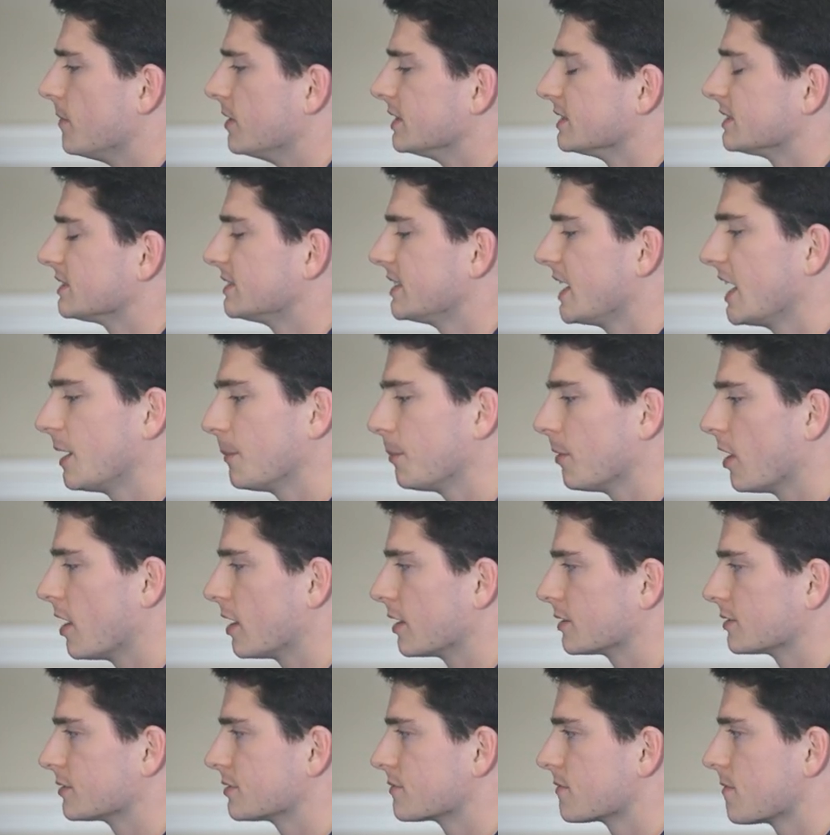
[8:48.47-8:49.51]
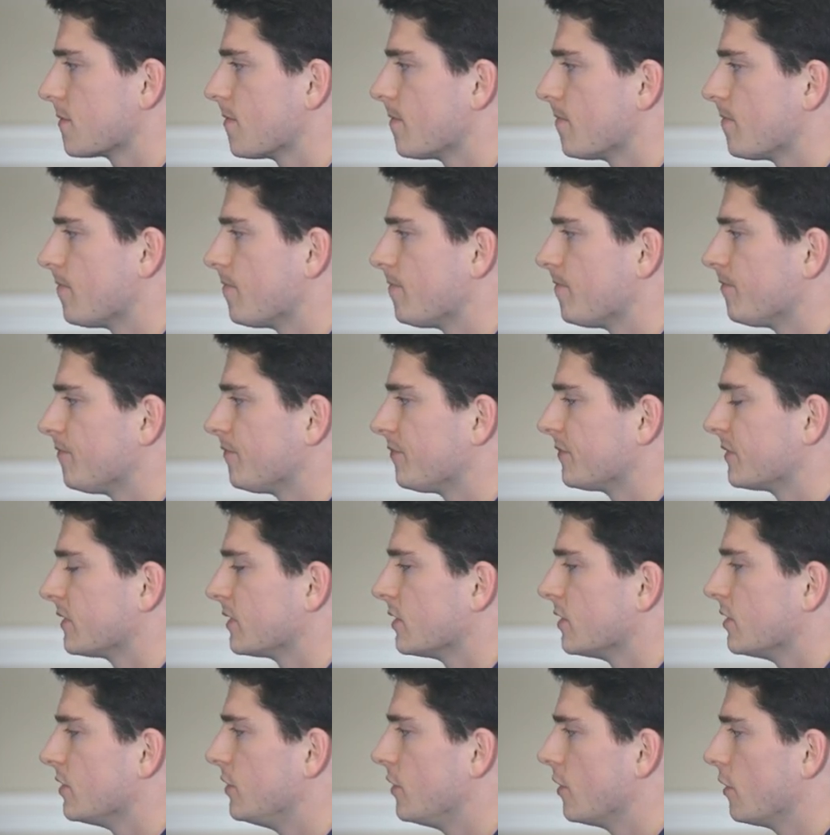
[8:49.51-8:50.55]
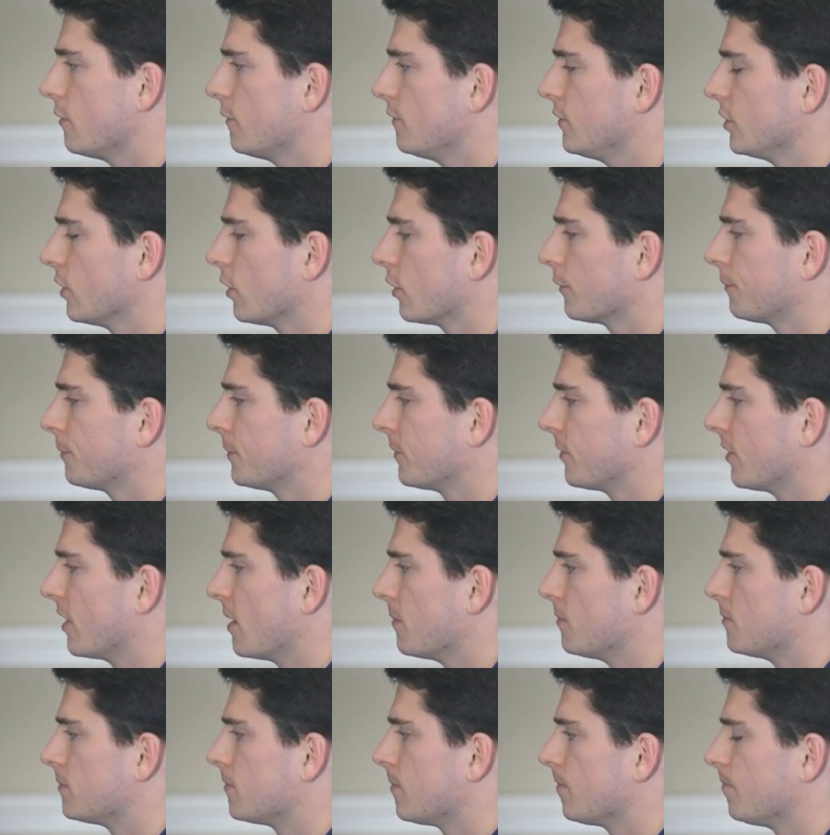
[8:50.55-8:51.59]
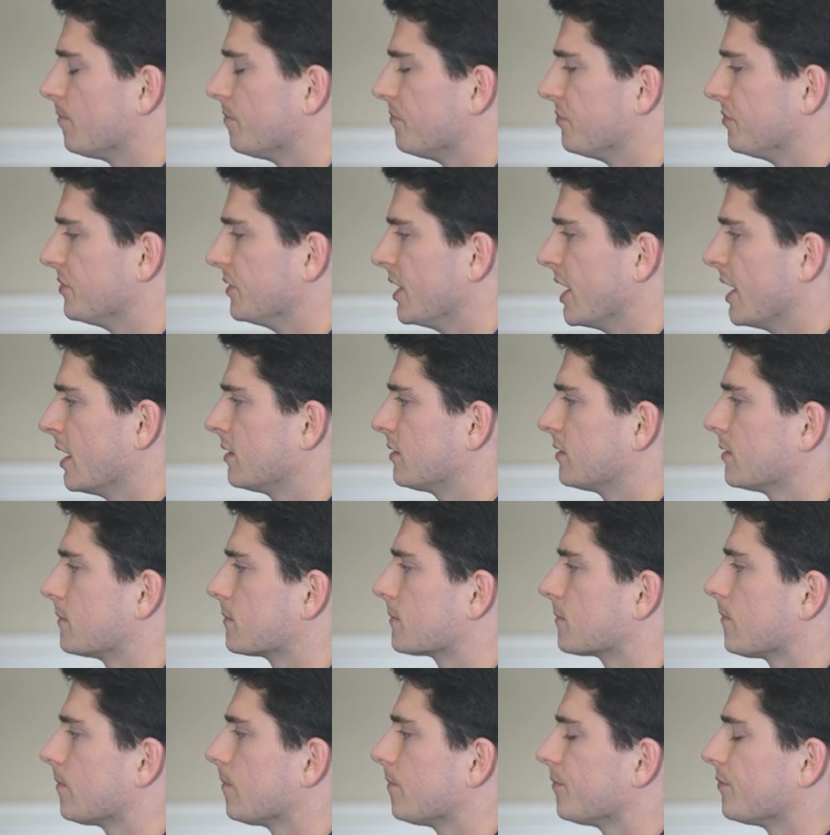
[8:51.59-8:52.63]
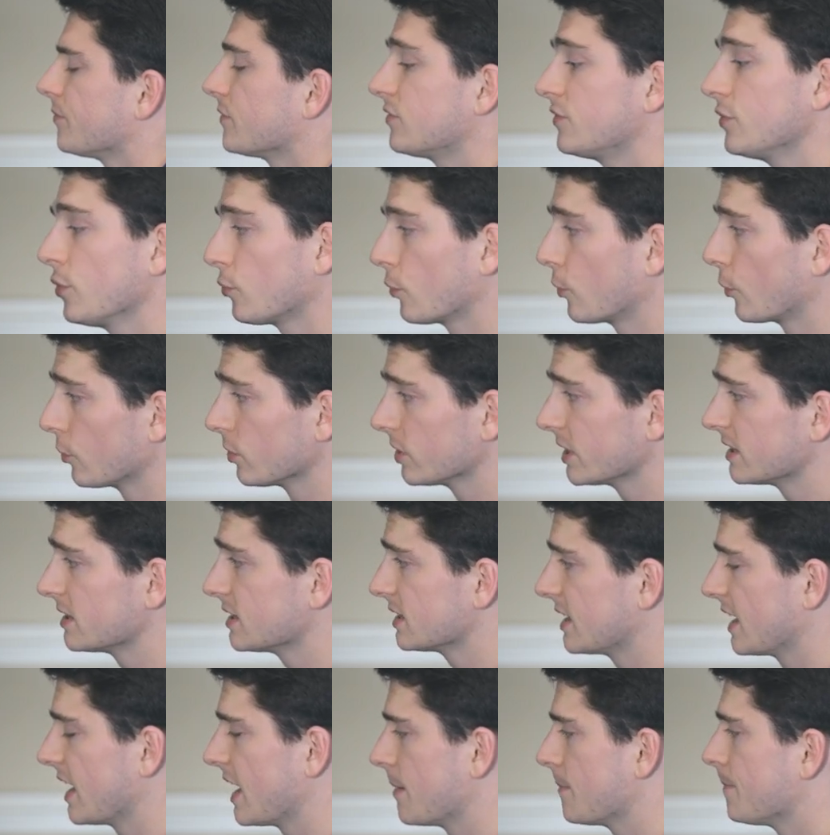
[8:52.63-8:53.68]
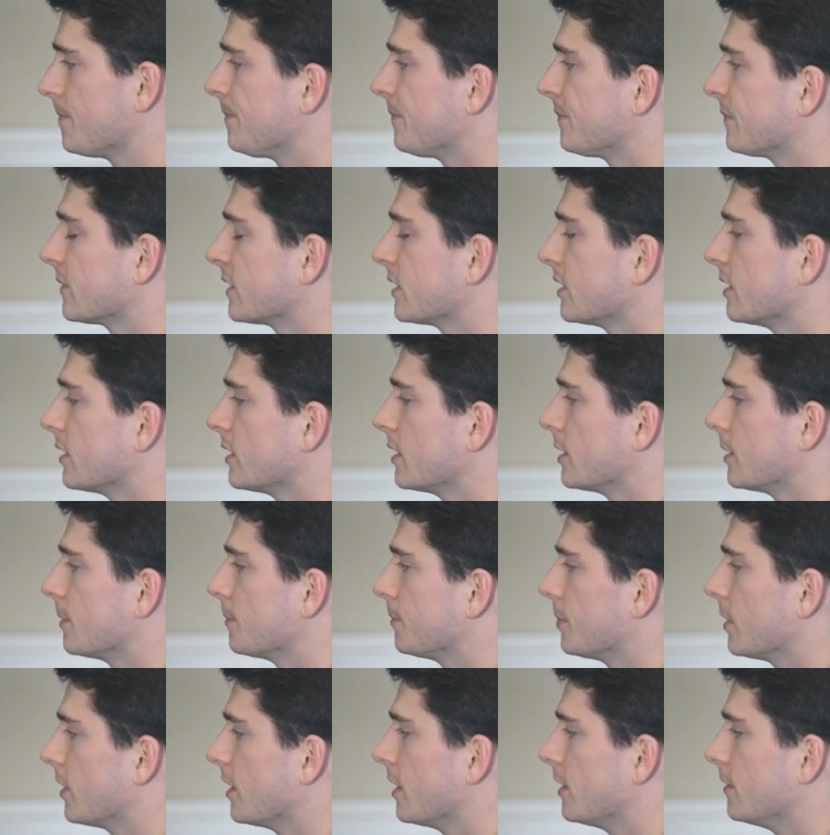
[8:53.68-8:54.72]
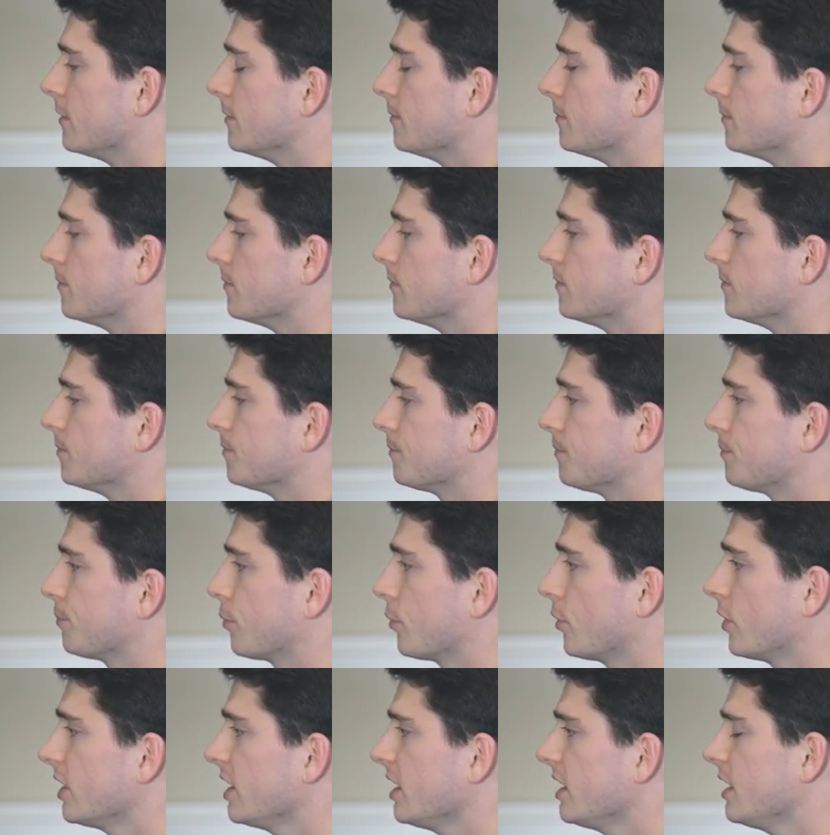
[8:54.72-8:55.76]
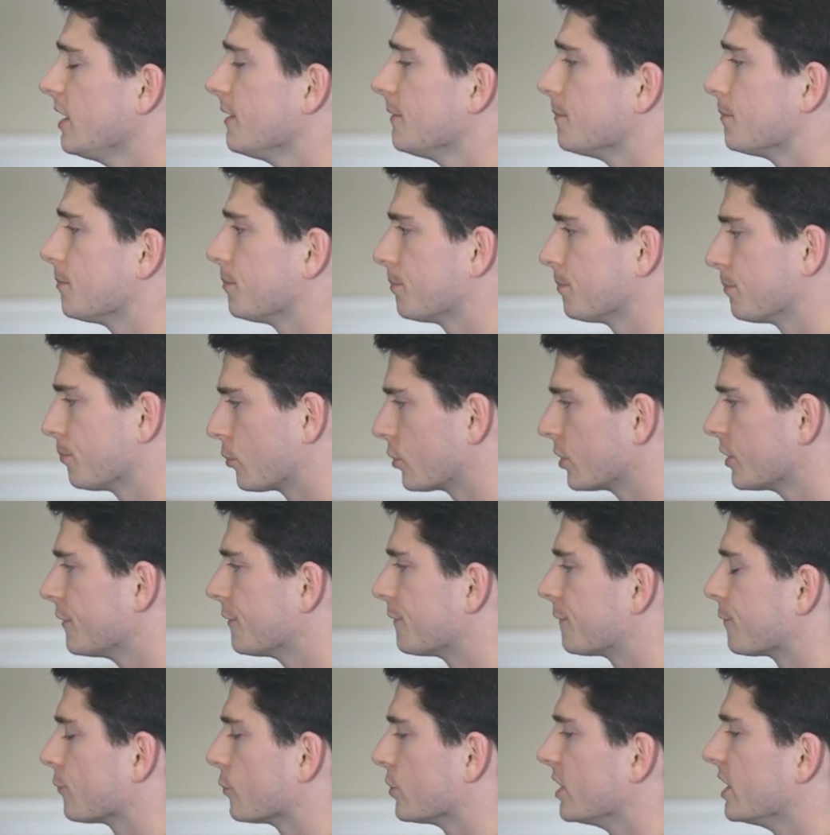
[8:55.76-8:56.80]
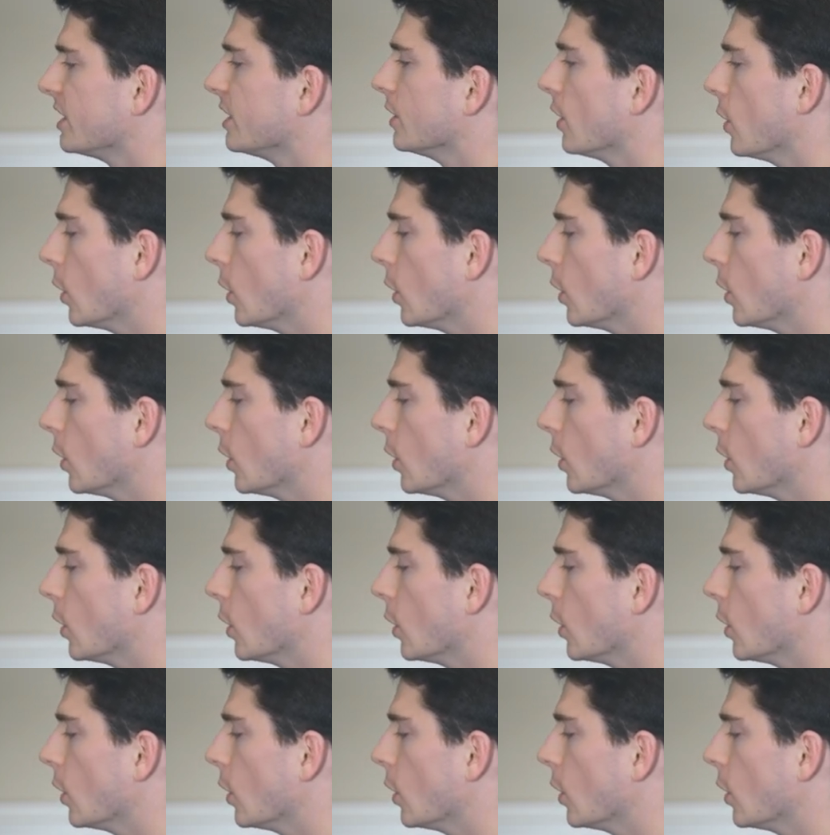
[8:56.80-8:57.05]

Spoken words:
Sandbox. No VR for them yet. Still early in the game, but pretty free and